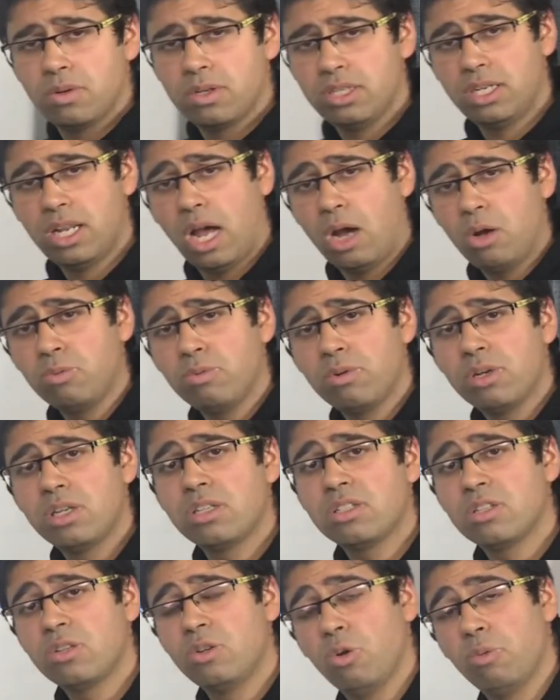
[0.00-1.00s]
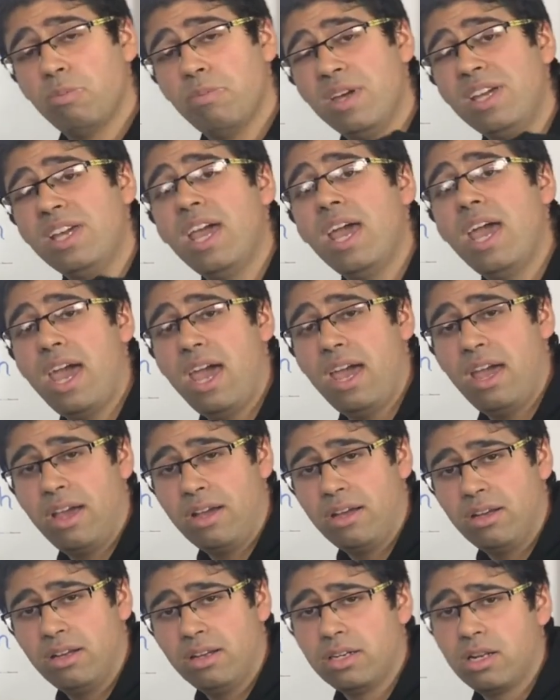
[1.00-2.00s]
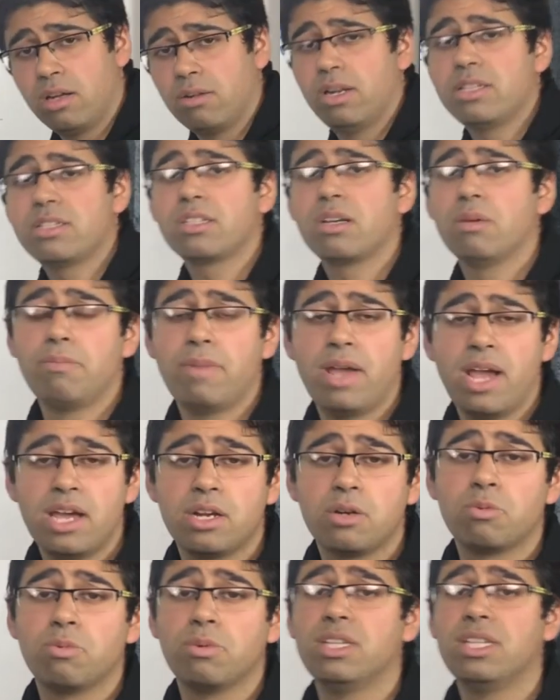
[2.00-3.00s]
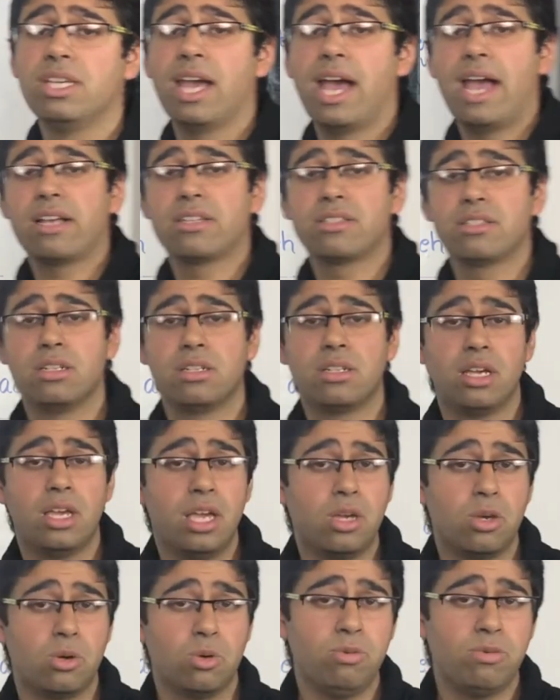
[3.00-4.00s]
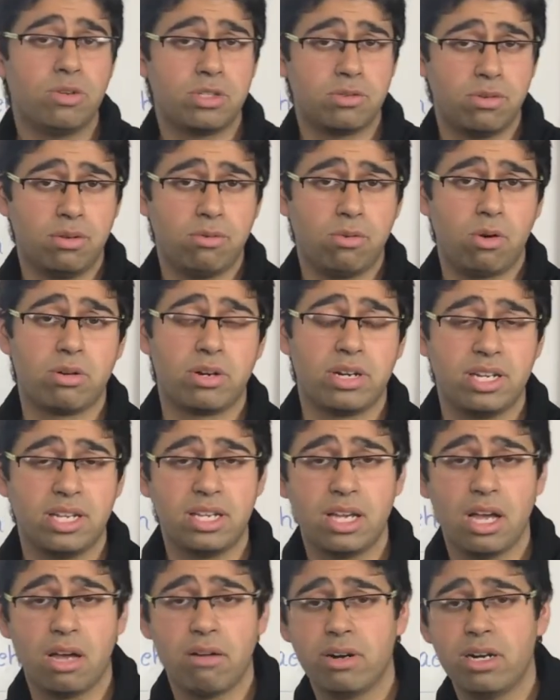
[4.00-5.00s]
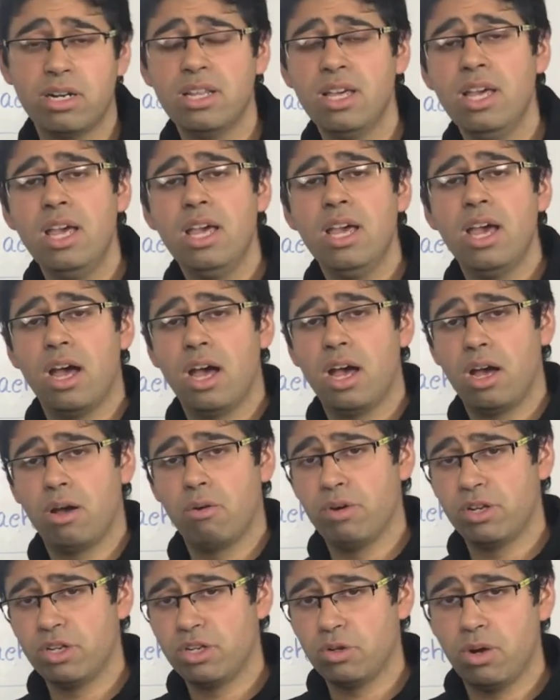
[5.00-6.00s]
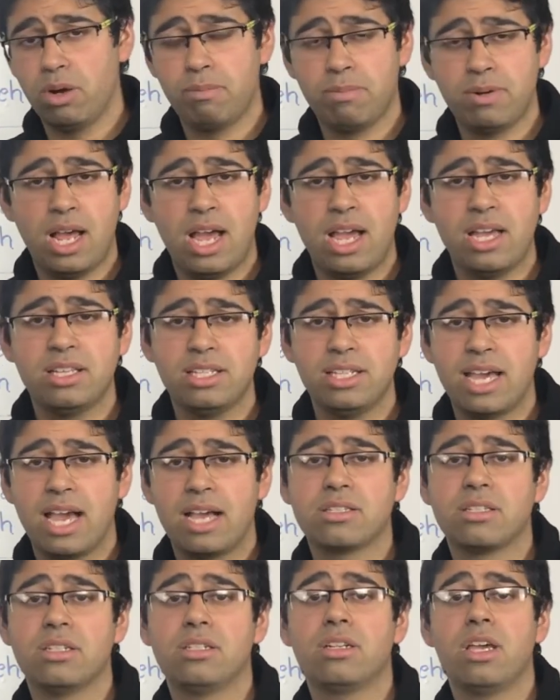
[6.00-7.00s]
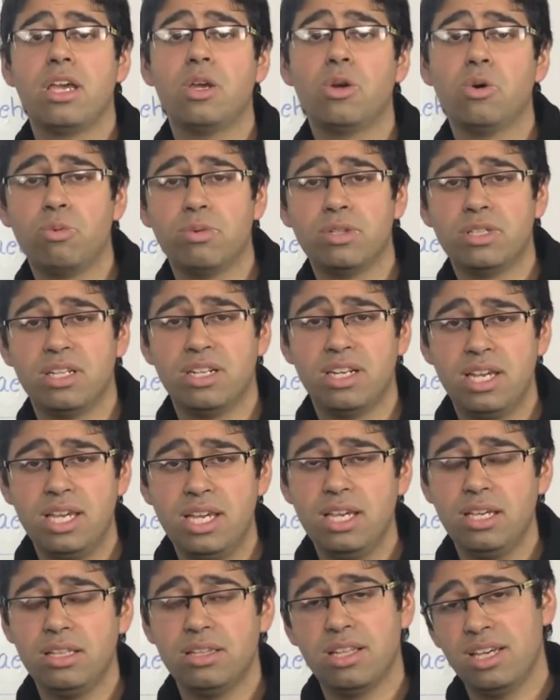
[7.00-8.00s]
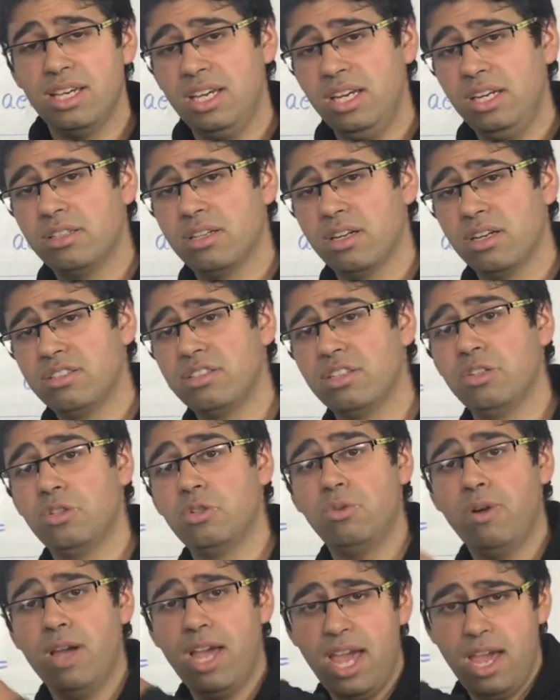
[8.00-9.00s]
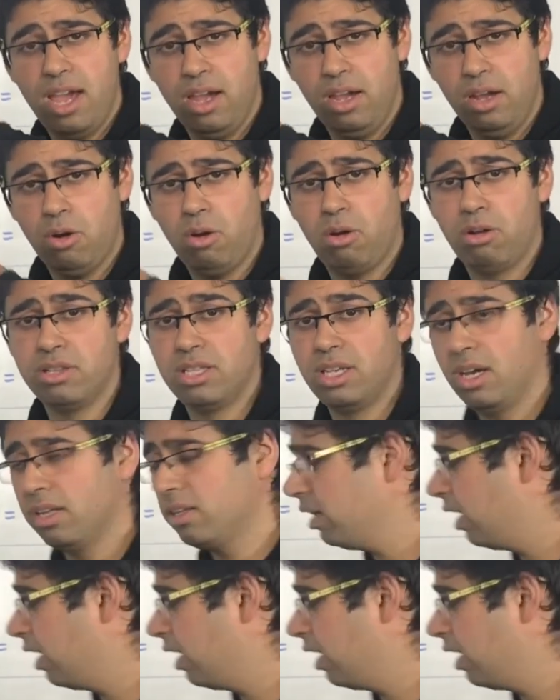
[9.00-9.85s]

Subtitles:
a downward sloping E. Now let's compare it with the accent aigu, which we've already covered. When you apply the accent aigu with an E, the E turns into A. On the other